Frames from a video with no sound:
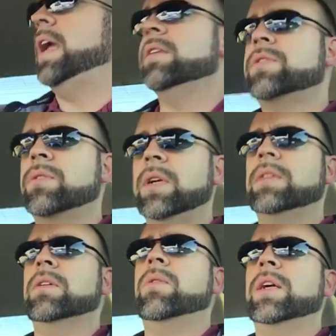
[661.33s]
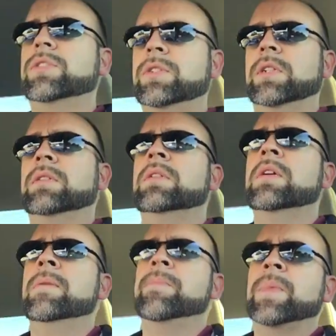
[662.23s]
answering the question
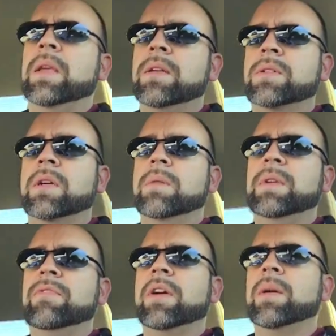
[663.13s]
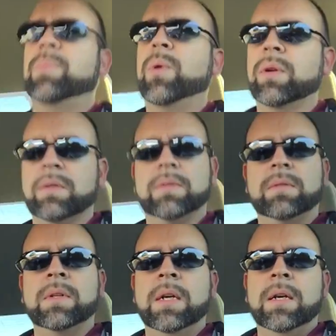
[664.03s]
is going to be very important
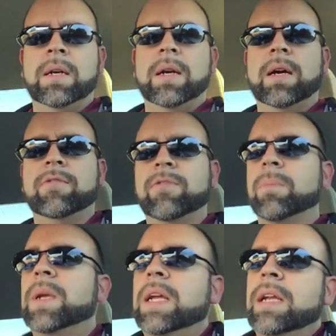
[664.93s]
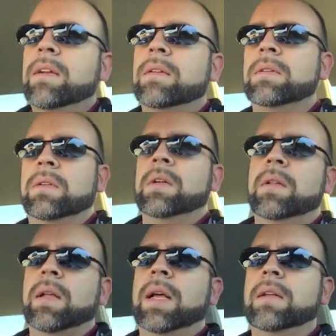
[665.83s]
for me
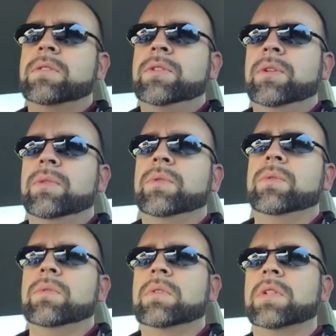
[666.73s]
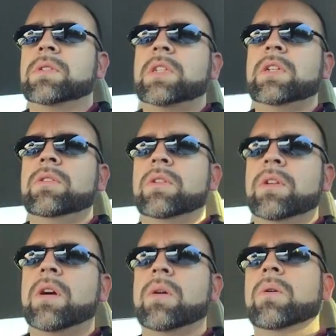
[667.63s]
to continue to
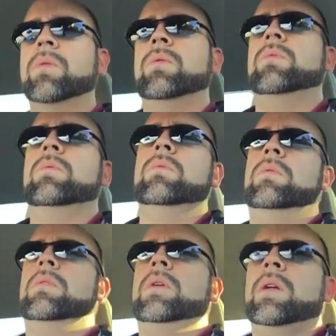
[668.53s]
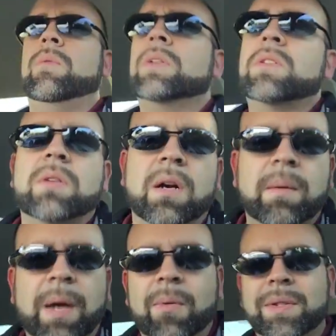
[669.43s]
know what to talk
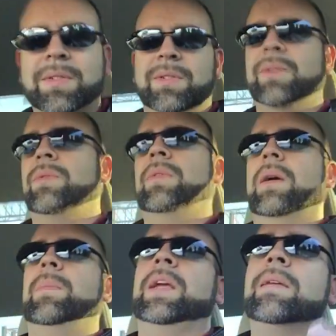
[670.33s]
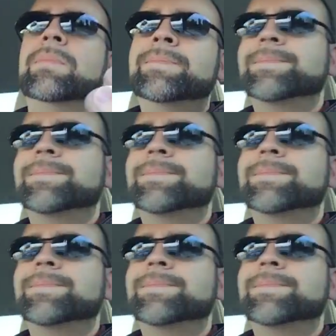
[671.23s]
about, what to do. I mean,